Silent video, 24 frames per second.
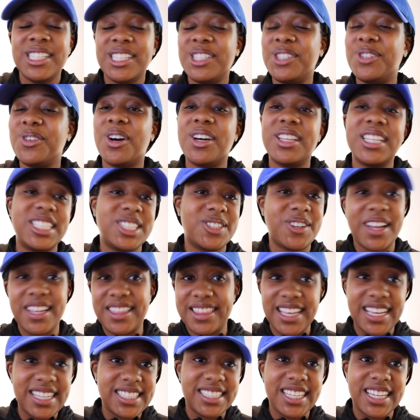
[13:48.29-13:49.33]
do all these
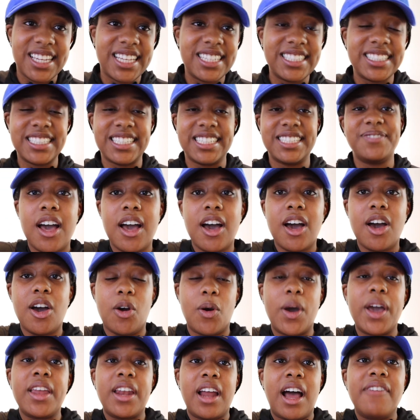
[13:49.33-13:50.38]
great things in London.
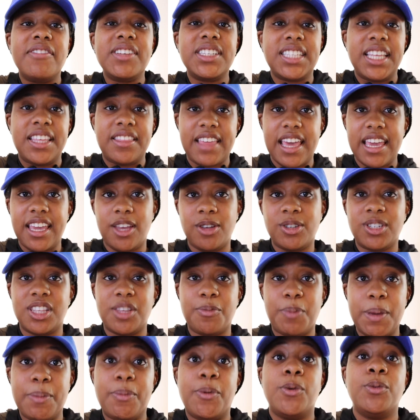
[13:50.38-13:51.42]
Oh, and obviously thank you to
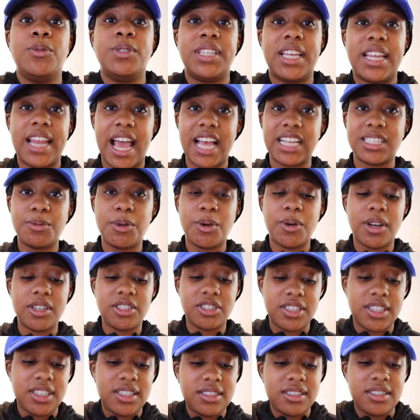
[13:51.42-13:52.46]
the people who did ask me
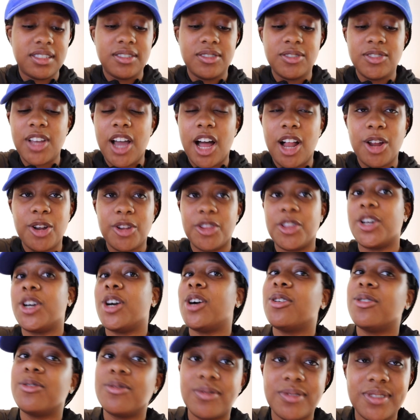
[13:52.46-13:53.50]
questions. Y'all are the
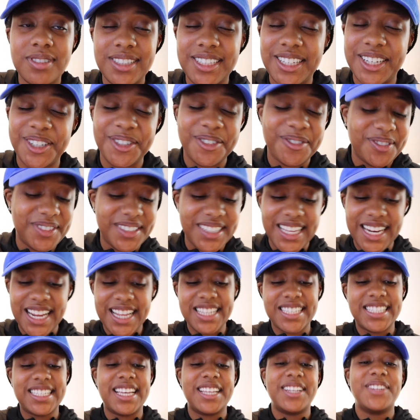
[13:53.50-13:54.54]
GOAT, you know, 10 out
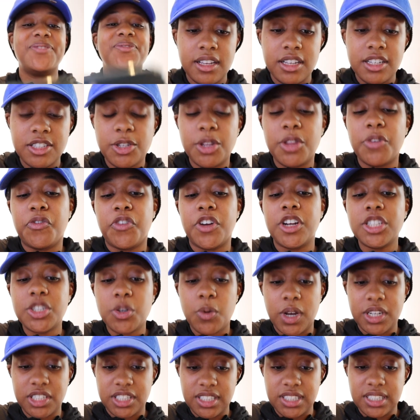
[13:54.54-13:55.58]
of 10. So the first
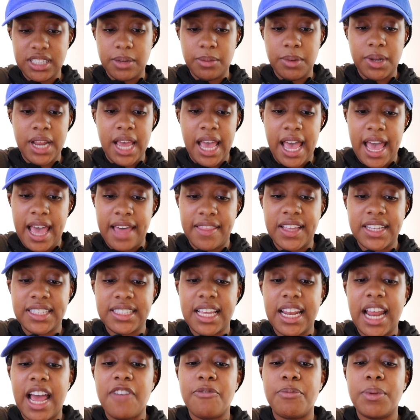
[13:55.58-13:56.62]
question someone had, they
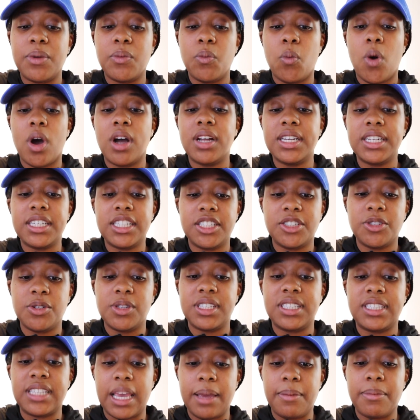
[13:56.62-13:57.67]
said, I've been wanting to do
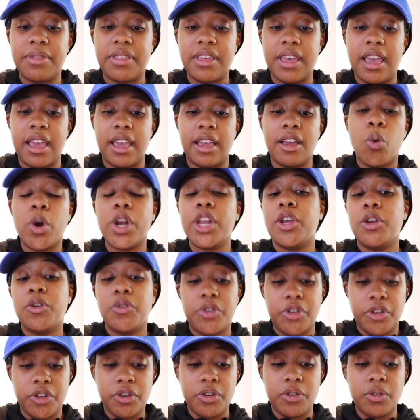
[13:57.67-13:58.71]
the same thing. What do you
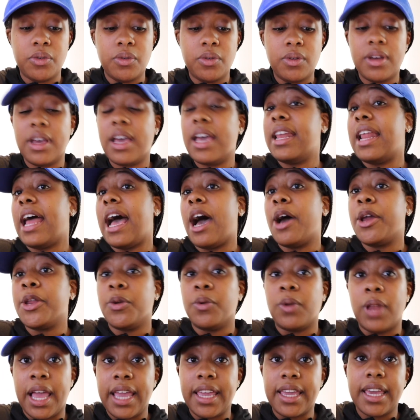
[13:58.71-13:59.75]
do and how do
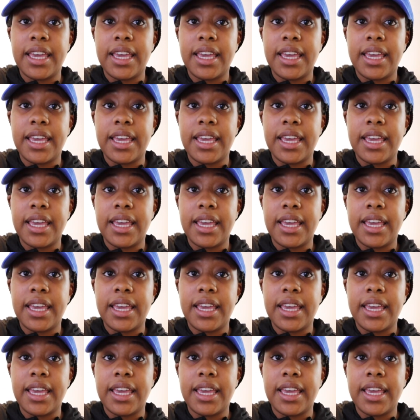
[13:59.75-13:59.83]
you like